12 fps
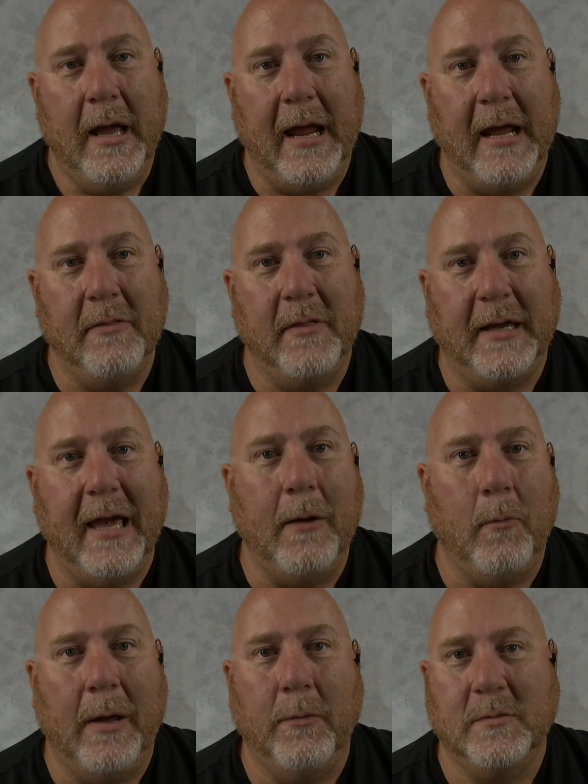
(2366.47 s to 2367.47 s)
and the
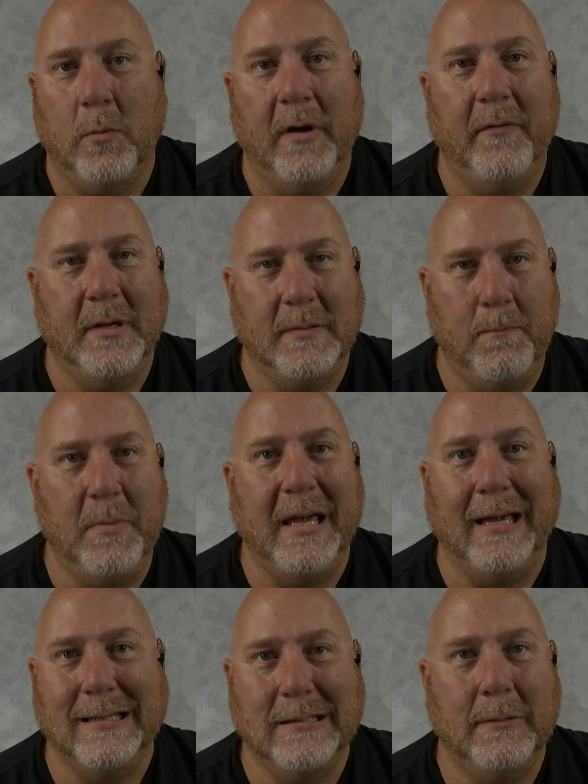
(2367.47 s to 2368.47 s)
gateway was one of his
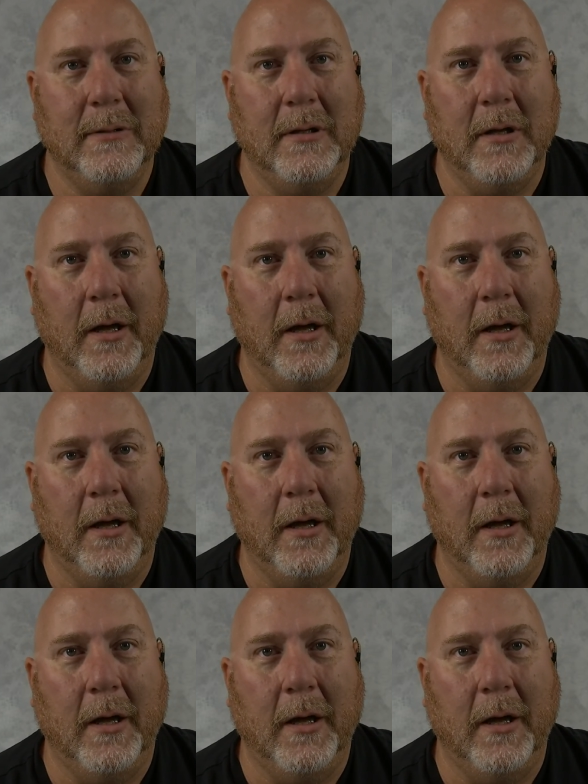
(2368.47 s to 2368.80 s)
biggest